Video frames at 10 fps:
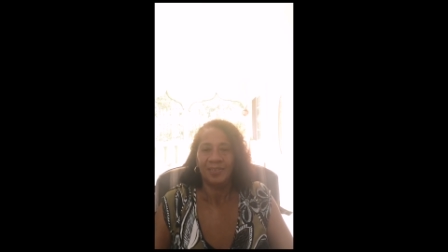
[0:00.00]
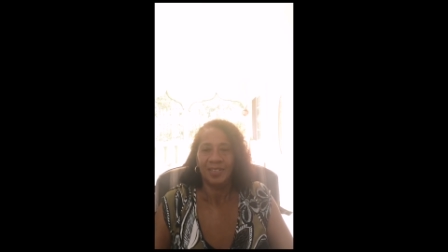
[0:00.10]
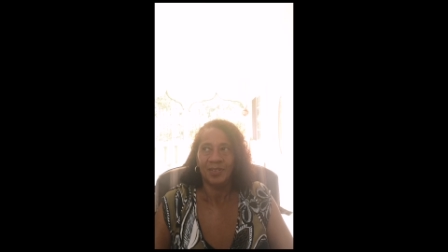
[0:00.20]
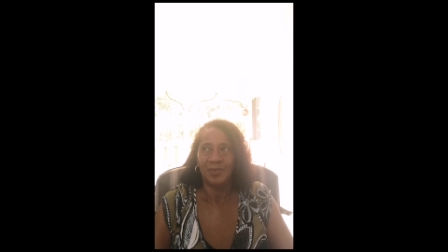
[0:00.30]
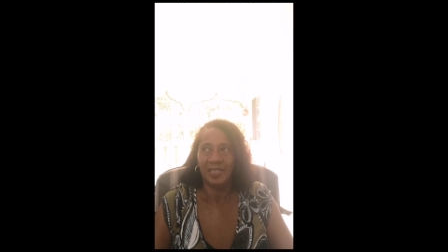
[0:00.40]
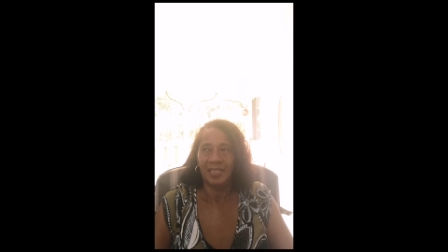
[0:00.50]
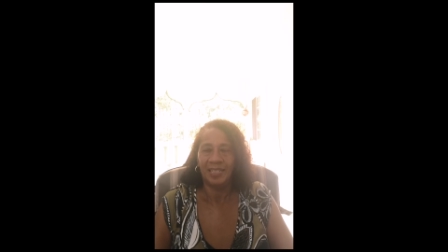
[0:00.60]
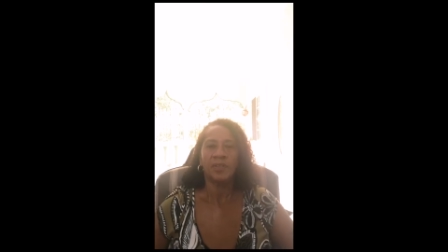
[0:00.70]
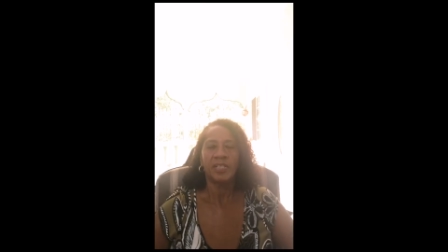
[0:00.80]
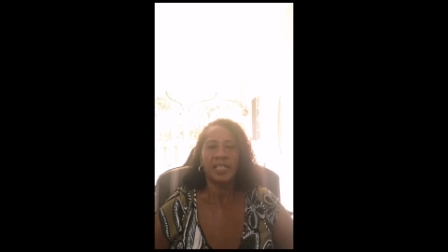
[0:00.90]
So we did.
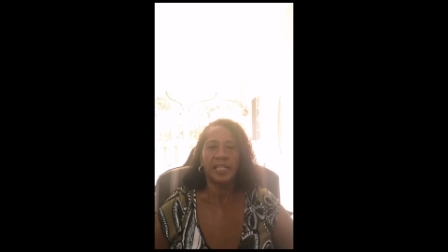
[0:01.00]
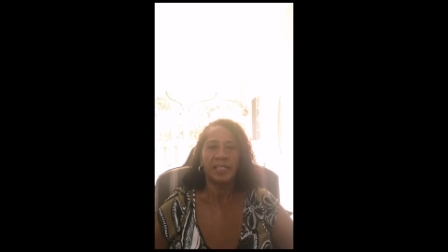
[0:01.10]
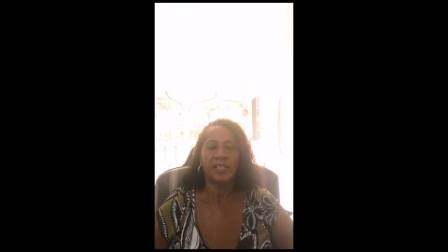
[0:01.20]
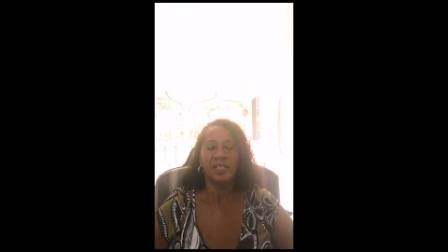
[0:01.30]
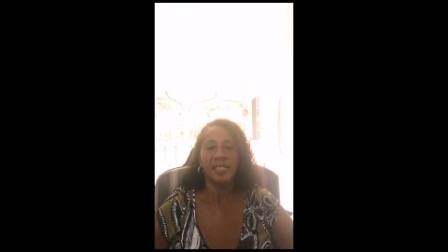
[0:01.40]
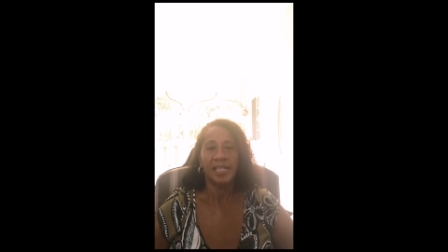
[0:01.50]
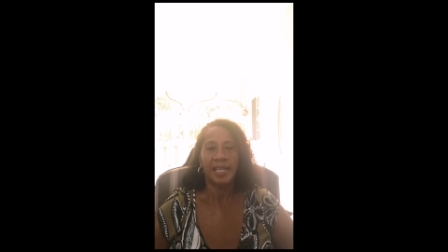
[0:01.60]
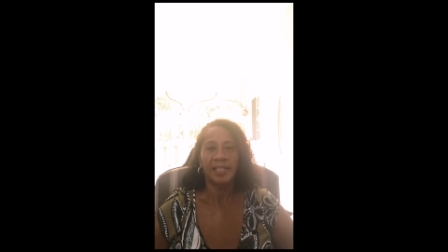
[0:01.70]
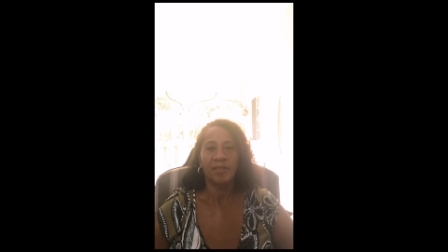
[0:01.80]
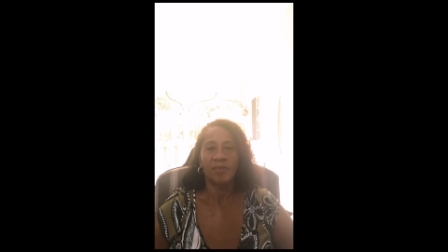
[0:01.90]
Oh, on the day the
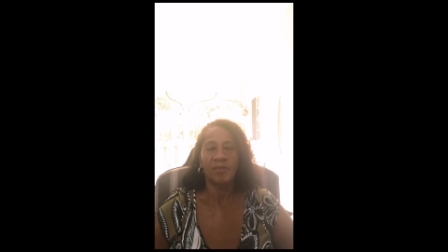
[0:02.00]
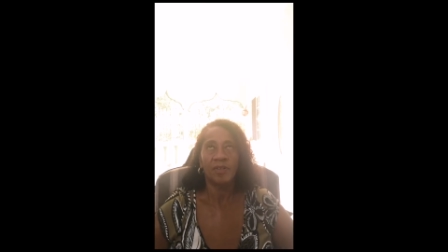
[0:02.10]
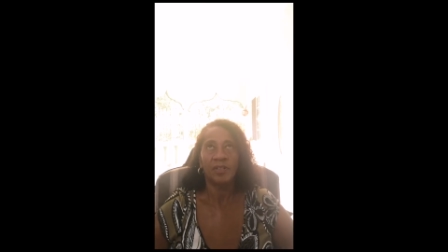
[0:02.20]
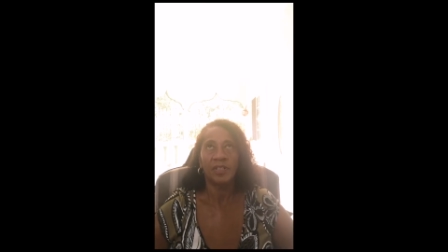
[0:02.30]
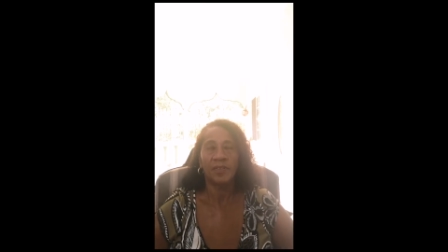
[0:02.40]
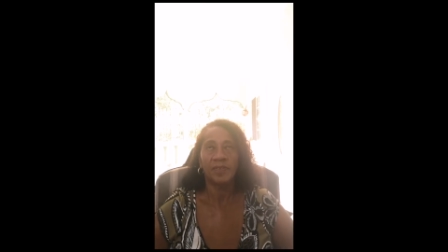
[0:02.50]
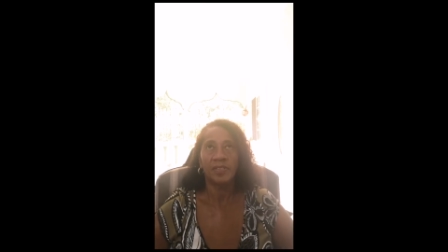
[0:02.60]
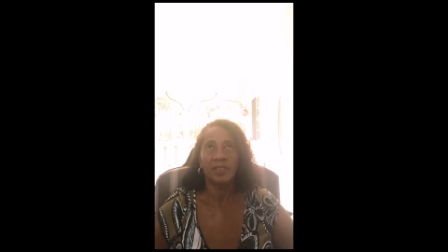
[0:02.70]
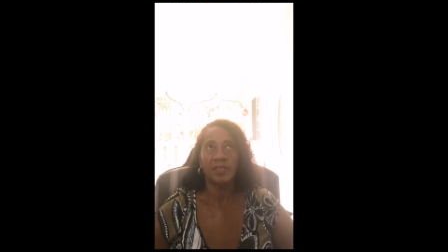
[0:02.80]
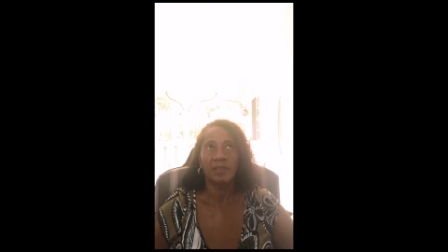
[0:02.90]
container
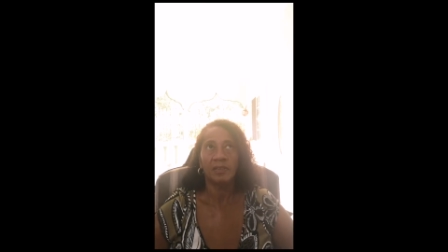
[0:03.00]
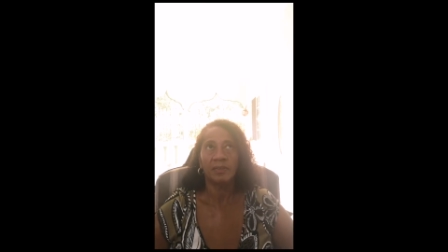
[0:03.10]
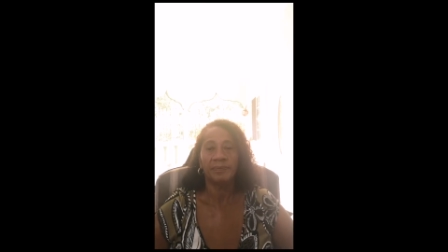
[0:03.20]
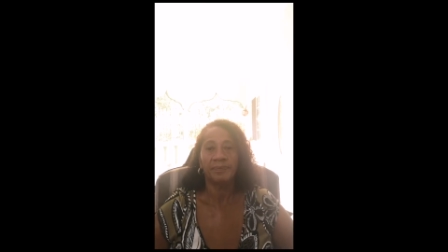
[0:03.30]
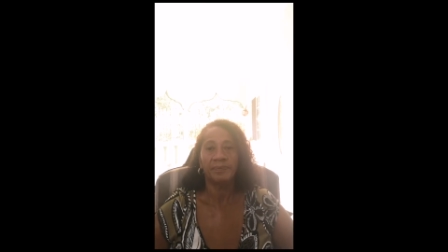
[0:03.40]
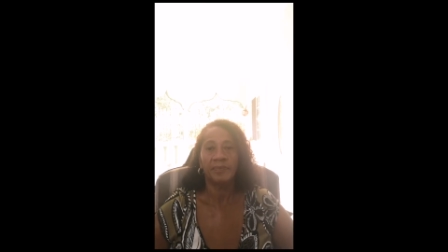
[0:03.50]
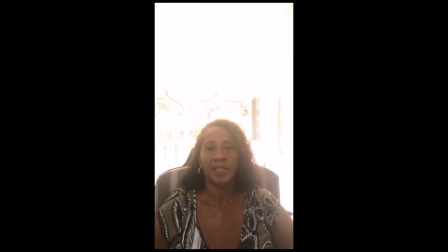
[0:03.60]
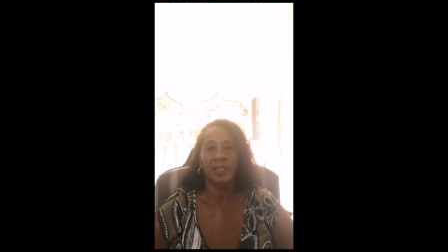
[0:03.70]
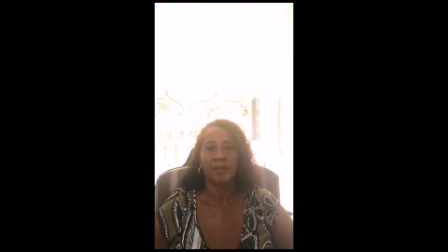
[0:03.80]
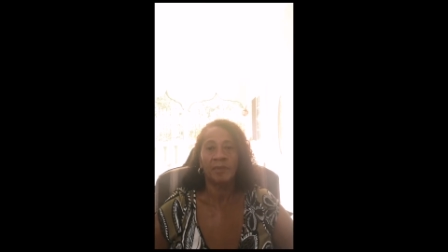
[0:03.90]
arrives,
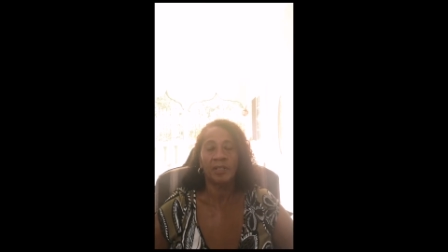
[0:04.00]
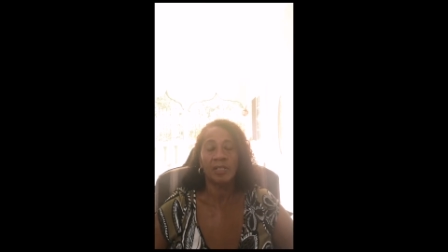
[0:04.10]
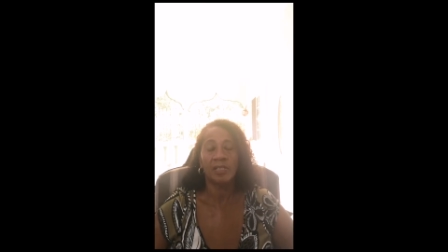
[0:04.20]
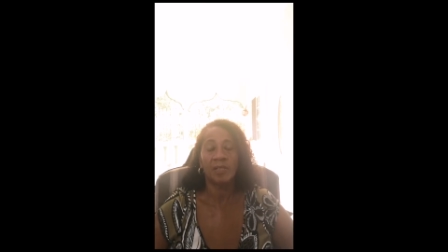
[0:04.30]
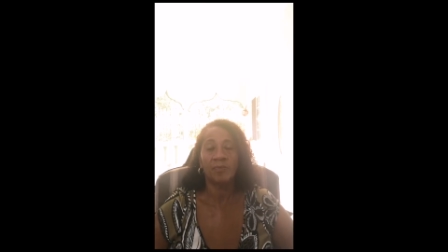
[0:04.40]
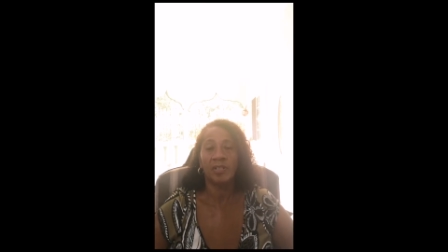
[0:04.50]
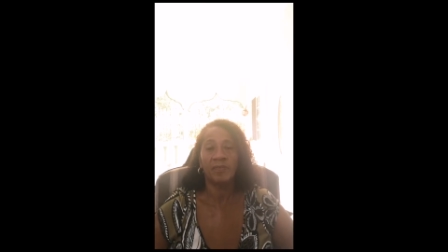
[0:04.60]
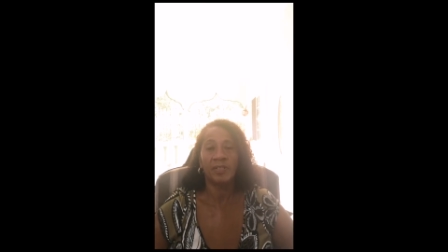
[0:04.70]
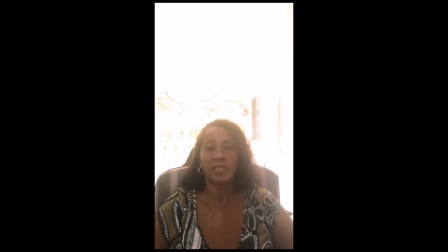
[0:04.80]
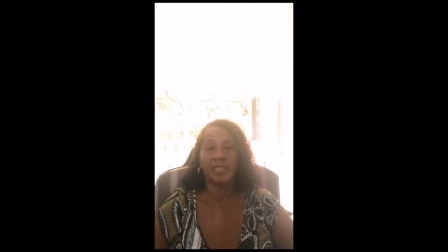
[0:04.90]
like I said
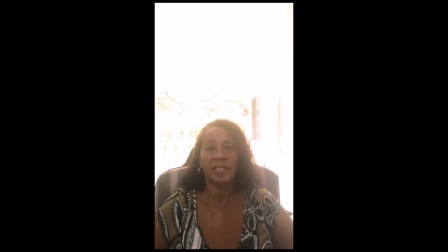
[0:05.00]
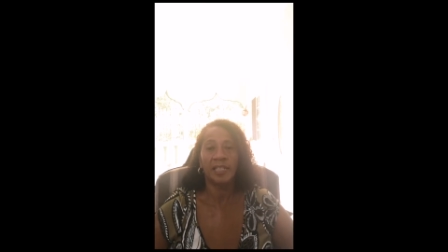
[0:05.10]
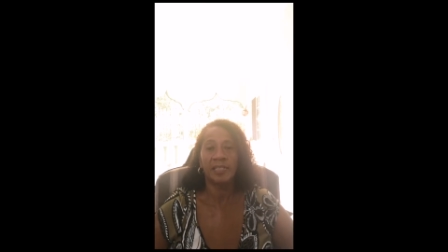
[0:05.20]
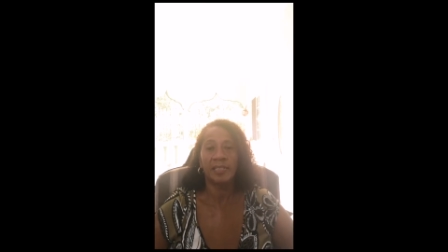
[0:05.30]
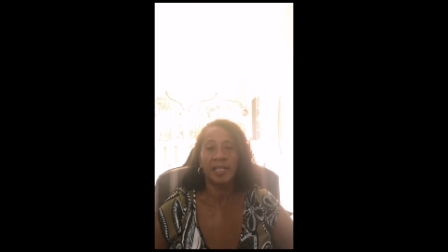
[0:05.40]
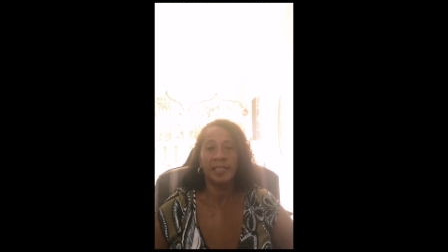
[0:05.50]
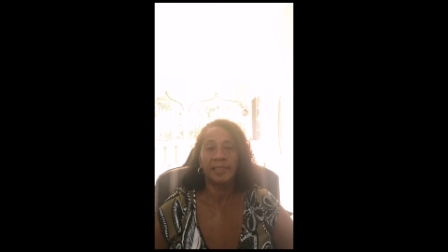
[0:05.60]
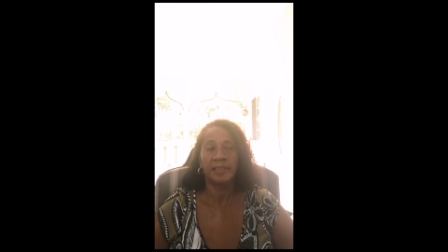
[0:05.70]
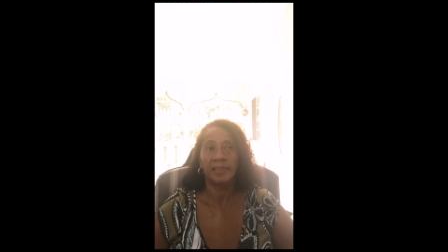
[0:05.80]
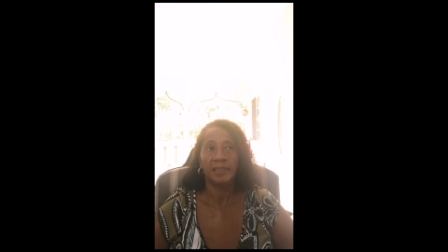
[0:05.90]
previously, they said